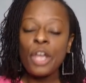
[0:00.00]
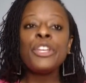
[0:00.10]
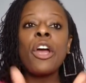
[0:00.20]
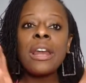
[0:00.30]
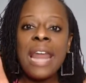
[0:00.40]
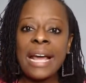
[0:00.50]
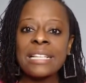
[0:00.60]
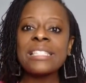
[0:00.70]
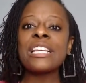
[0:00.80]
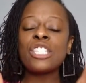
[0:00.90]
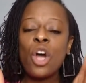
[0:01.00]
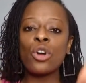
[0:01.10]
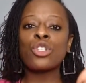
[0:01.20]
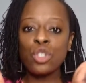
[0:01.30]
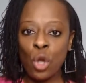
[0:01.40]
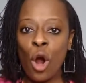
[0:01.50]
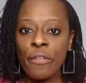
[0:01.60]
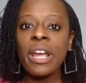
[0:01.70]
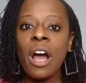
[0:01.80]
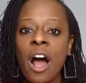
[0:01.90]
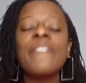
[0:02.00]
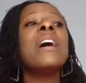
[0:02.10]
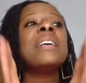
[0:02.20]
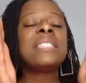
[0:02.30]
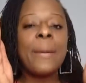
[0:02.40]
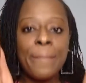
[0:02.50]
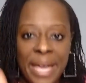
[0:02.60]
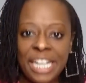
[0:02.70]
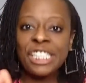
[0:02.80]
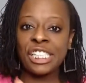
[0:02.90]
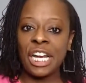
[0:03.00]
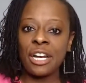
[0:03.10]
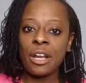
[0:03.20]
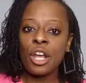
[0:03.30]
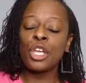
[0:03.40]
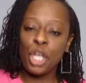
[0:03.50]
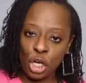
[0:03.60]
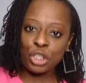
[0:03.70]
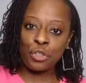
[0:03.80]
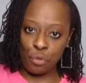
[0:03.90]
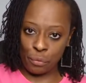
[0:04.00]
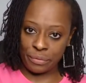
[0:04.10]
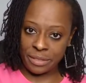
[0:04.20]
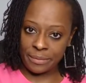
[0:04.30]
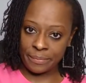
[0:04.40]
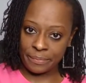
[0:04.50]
Your legacy told a story of diminishing your truths.